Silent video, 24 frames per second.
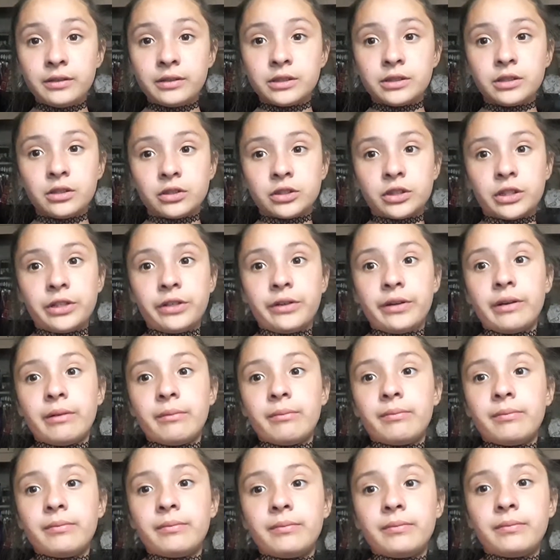so I'll show you it.
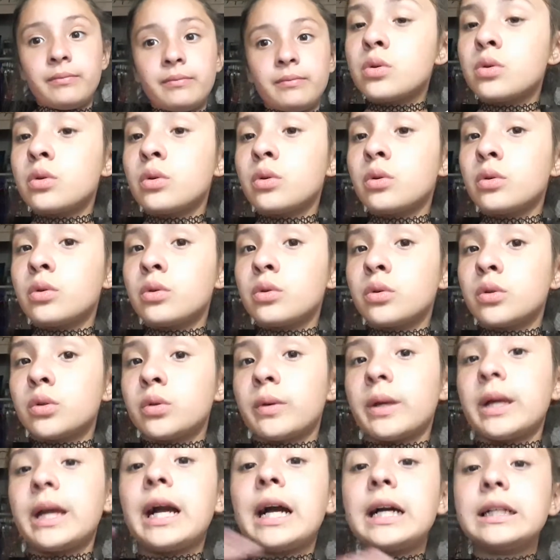
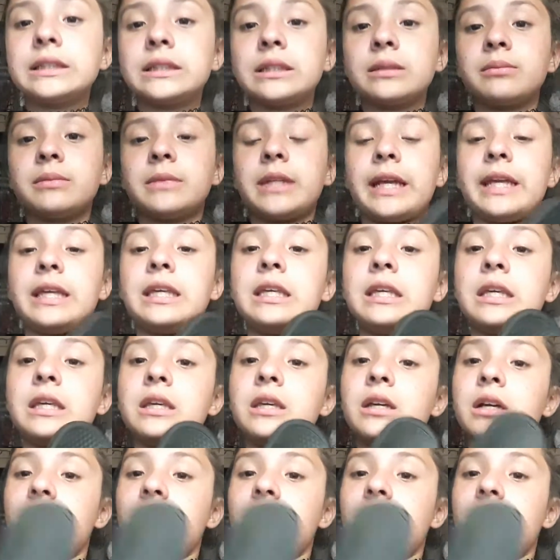So I got some Nike,